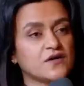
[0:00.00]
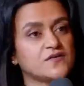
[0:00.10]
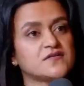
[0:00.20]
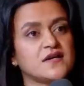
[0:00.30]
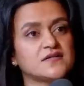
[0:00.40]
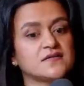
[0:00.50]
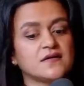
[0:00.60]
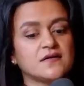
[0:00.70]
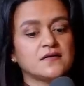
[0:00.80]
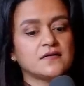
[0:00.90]
I could have said,
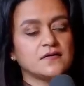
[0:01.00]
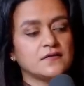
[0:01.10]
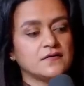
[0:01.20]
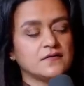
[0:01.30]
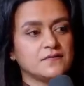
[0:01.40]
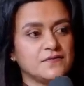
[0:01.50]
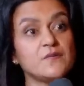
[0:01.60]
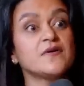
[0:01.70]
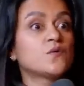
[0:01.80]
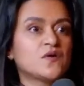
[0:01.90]

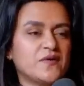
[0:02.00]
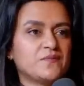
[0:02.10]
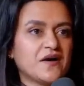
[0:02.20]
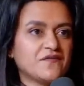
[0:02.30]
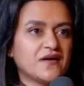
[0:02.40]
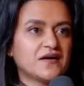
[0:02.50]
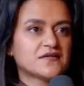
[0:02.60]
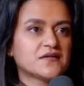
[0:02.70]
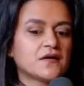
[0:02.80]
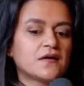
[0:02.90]
maybe it will be
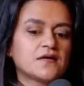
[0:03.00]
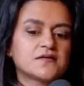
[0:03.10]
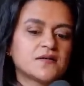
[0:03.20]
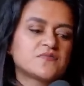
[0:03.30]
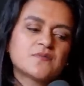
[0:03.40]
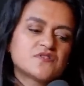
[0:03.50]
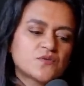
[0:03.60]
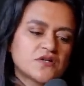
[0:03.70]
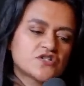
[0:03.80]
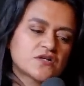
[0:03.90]
perfect. Sometimes a
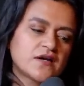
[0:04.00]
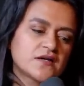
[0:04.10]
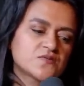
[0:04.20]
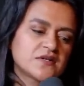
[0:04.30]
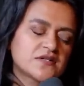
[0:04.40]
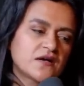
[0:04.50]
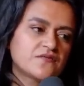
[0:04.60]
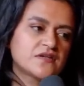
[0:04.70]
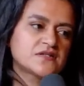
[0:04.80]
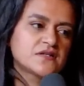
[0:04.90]
question I ask
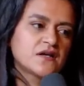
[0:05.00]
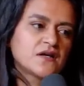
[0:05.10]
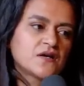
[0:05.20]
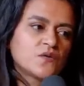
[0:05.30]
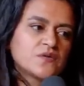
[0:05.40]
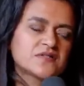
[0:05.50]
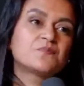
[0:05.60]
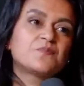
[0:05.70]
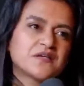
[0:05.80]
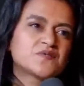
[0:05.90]
myself is, what's
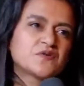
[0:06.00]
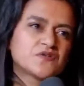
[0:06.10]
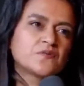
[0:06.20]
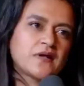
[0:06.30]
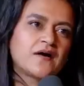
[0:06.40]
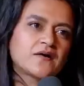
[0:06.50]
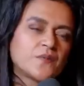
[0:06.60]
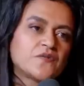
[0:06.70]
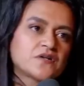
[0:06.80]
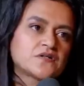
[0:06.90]
the best possible
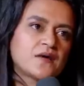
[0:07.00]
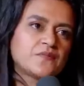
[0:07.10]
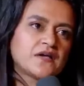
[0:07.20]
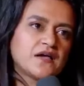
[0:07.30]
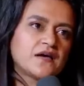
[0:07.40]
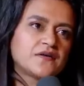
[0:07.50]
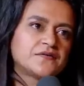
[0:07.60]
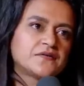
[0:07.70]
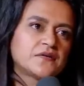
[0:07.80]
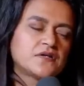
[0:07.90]
outcome that could happen here?
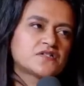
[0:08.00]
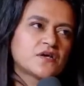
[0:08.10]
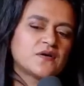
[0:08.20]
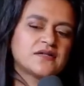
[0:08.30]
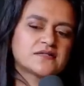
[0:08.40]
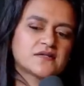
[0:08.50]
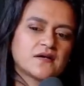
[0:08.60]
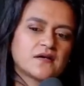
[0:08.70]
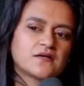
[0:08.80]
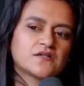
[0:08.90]
So it's
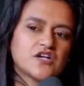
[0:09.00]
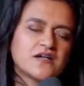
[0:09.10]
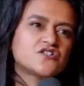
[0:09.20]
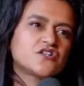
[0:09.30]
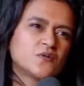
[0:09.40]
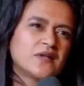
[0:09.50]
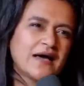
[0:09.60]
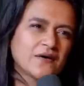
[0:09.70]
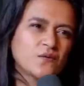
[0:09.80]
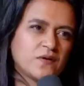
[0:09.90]
changing your
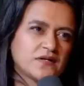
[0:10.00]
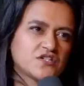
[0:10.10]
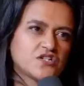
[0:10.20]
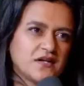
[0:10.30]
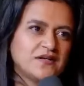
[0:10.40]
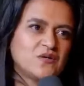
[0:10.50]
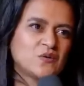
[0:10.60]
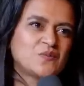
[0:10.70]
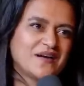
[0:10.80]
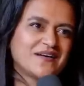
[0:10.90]
language in
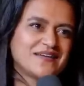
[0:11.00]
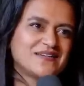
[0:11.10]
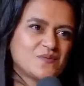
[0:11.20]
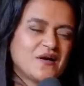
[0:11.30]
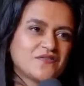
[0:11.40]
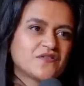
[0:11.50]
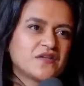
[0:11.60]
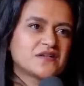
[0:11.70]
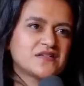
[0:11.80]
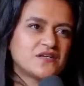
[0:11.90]
your mind about the
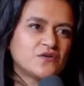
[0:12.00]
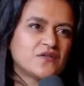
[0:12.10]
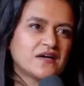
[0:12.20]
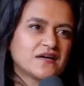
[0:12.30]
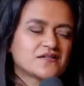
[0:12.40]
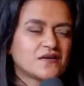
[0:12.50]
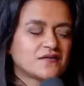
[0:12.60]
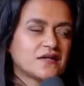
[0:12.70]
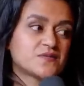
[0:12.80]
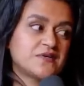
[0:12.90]
things that you think.
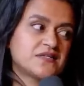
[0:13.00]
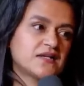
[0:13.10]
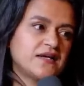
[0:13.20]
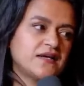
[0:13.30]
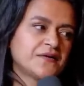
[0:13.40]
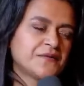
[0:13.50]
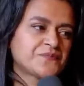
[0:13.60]
So that's basically